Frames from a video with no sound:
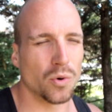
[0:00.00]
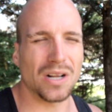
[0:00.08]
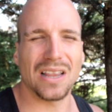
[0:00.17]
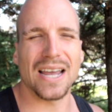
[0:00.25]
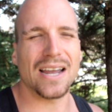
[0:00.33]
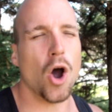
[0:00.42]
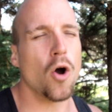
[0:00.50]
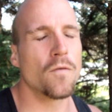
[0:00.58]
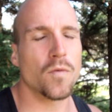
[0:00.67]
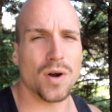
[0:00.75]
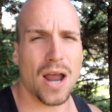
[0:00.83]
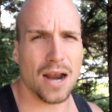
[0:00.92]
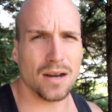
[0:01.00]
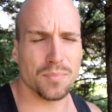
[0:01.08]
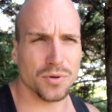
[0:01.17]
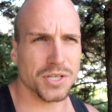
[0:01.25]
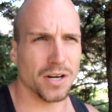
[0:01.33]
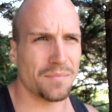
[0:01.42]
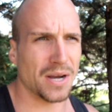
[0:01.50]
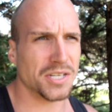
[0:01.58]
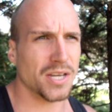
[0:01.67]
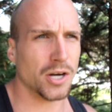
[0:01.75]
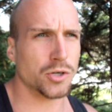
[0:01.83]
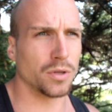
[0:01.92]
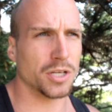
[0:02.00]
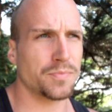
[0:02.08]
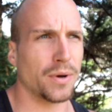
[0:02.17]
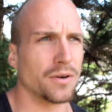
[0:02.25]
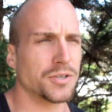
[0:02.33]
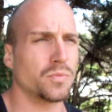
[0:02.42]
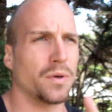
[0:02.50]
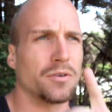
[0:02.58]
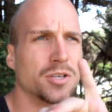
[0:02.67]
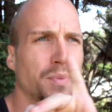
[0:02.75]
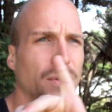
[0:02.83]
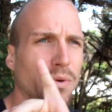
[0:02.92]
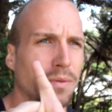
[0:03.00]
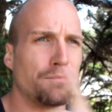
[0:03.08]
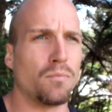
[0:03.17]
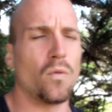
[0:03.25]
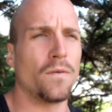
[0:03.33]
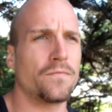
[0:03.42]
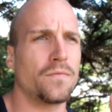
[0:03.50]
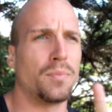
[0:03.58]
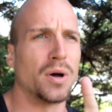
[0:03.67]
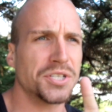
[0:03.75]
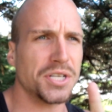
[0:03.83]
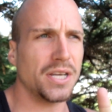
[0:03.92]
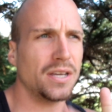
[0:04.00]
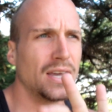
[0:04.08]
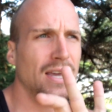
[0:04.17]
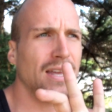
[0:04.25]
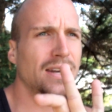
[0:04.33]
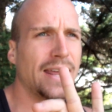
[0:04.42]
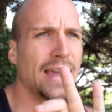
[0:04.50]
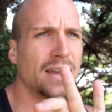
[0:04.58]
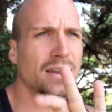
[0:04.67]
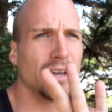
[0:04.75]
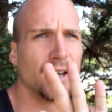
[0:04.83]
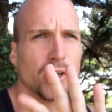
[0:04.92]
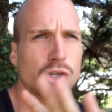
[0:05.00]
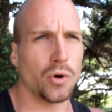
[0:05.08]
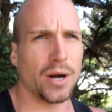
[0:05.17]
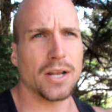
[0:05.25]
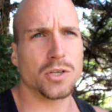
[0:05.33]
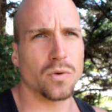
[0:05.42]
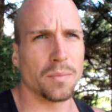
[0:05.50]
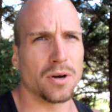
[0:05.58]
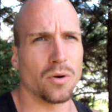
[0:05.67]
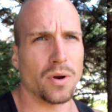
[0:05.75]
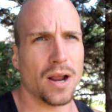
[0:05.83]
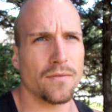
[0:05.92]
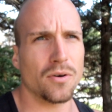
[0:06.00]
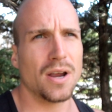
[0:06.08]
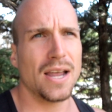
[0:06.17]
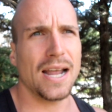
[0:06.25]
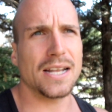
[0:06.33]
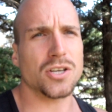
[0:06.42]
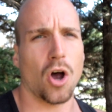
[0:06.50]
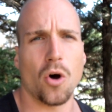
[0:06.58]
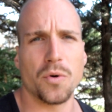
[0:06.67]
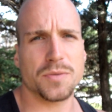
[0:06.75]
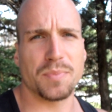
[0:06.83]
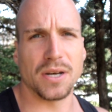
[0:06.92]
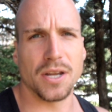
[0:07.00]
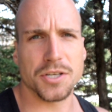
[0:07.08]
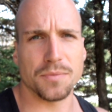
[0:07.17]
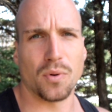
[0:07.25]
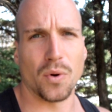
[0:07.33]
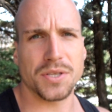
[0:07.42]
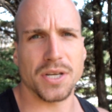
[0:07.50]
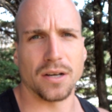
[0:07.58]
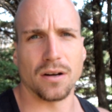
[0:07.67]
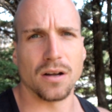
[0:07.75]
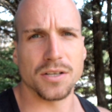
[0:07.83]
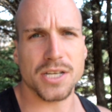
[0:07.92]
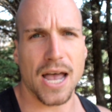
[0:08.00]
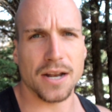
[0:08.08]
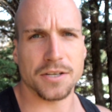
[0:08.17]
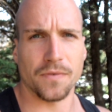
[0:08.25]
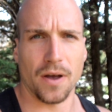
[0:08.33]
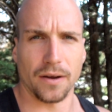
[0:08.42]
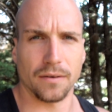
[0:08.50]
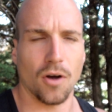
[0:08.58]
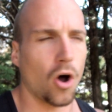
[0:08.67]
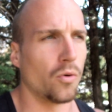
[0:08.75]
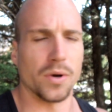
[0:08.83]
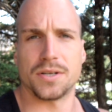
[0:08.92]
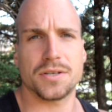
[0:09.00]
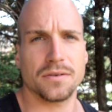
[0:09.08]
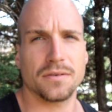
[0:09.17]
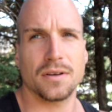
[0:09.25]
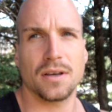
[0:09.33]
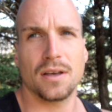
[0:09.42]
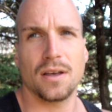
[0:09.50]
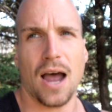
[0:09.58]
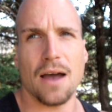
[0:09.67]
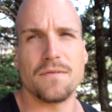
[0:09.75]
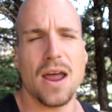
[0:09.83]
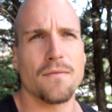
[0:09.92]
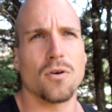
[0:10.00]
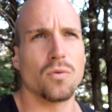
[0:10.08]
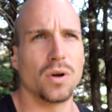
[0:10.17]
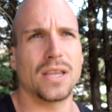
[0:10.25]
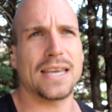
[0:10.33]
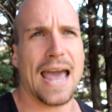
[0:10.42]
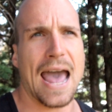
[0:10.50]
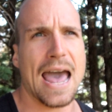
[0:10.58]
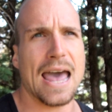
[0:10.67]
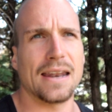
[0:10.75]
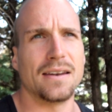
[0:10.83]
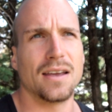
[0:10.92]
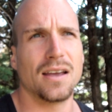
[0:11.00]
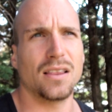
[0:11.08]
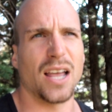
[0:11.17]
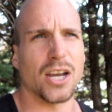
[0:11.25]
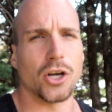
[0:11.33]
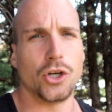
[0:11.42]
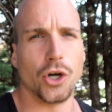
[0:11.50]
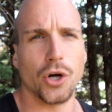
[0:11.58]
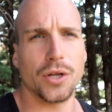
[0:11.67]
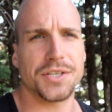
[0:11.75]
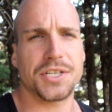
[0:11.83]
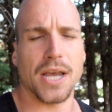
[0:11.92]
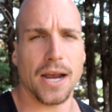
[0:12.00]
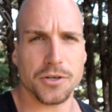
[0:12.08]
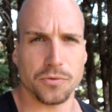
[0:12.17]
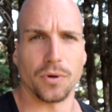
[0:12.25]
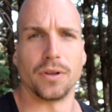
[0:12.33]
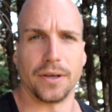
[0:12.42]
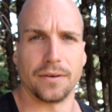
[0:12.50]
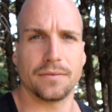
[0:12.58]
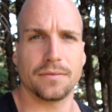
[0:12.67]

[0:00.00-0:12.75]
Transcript: like over 90% of my sexual experiences, whether it's been with pussy, dick, trans women, or whatever, it's always been disappointing and unsatisfying. Always. I've never really had like good sex, really,